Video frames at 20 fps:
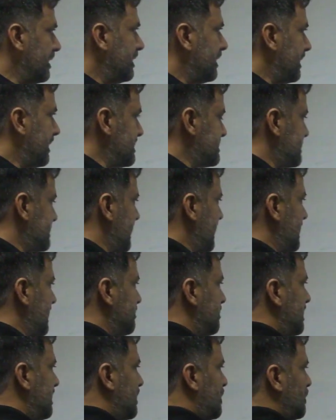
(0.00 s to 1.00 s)
is
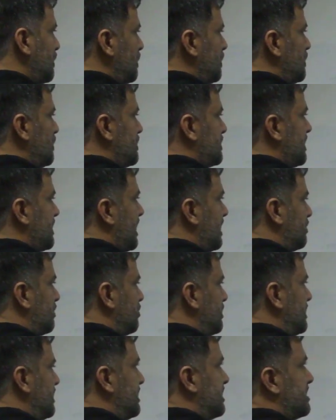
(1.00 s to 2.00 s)
able to start
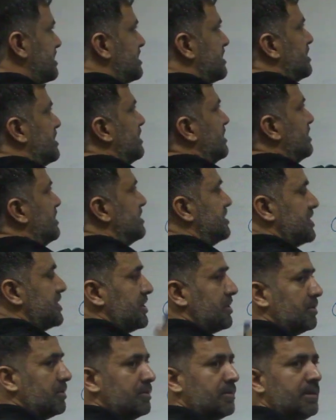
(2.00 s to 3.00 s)
with this
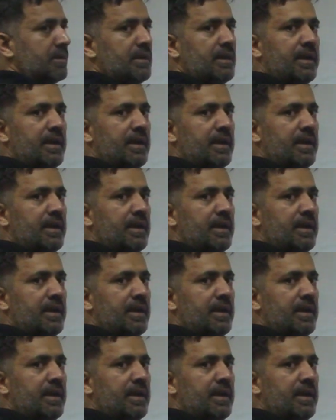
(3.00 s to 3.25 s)
0,